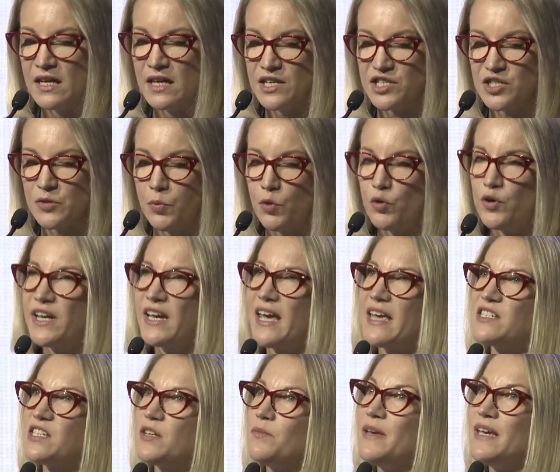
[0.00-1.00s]
Supporting
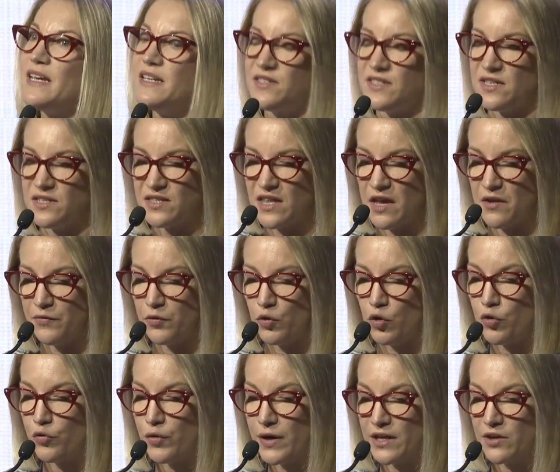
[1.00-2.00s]
SMEs is therefore
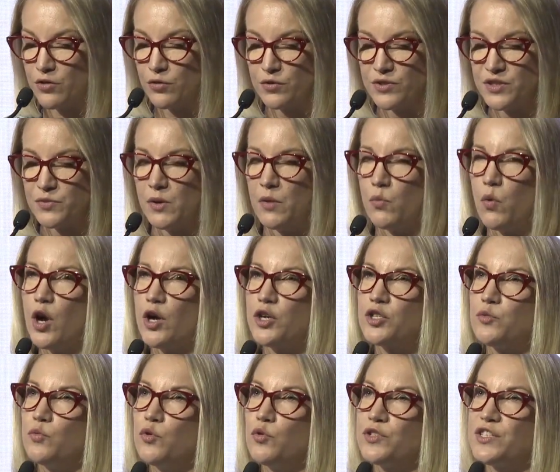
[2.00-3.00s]
critical as we work
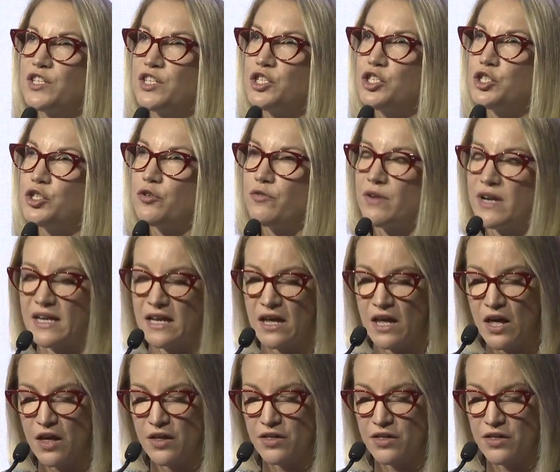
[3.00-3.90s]
towards ensuring